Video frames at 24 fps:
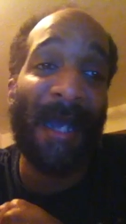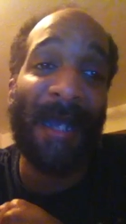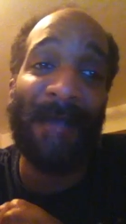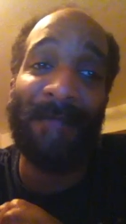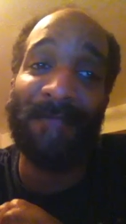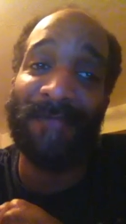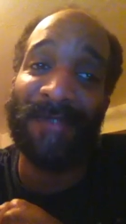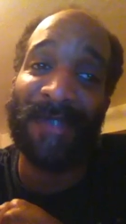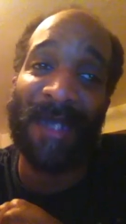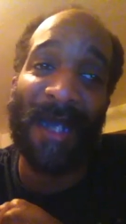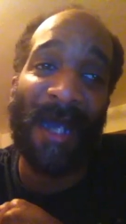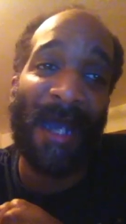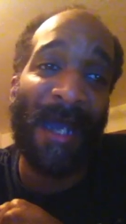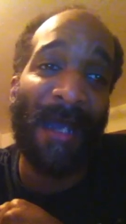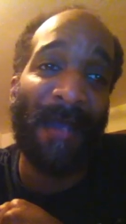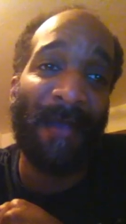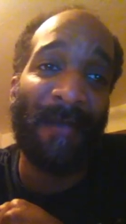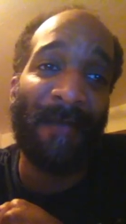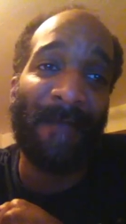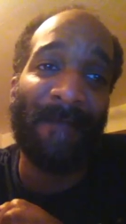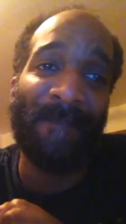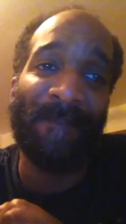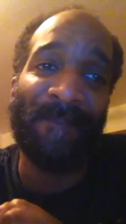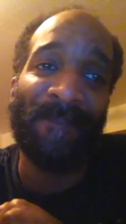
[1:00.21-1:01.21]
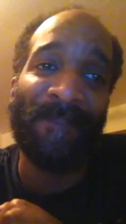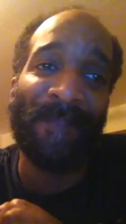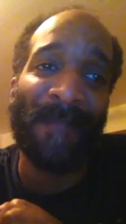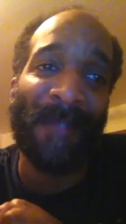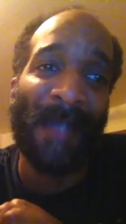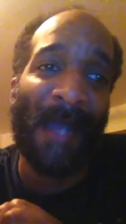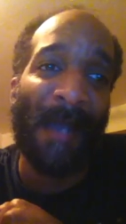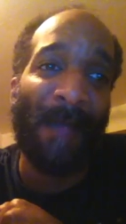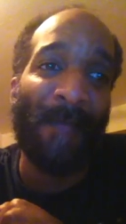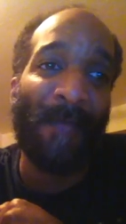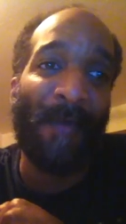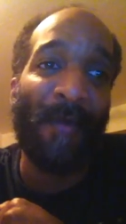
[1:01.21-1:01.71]
I am tired.
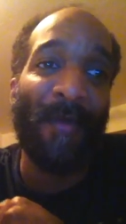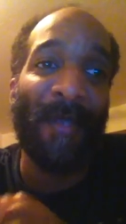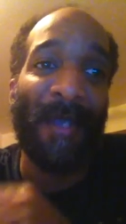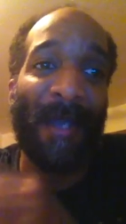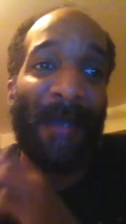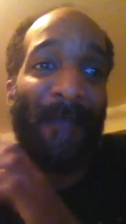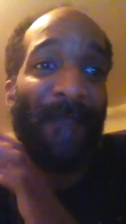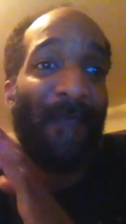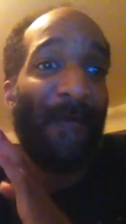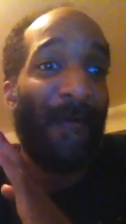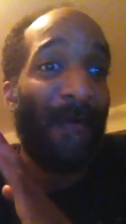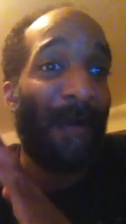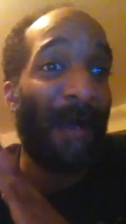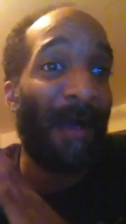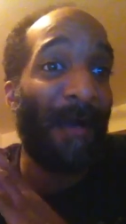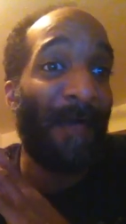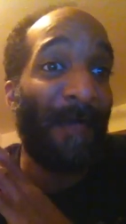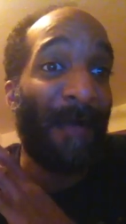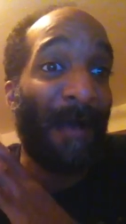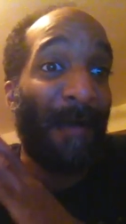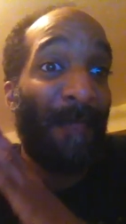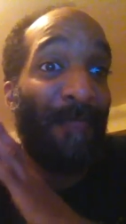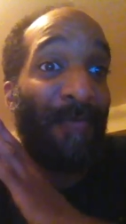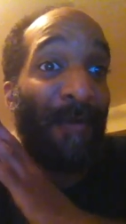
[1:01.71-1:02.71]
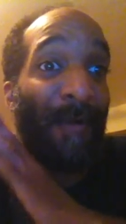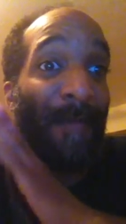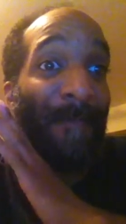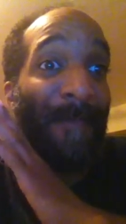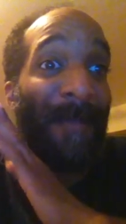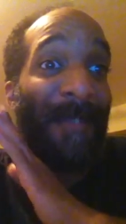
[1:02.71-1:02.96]
I brought, oh, yeah, I bought I, I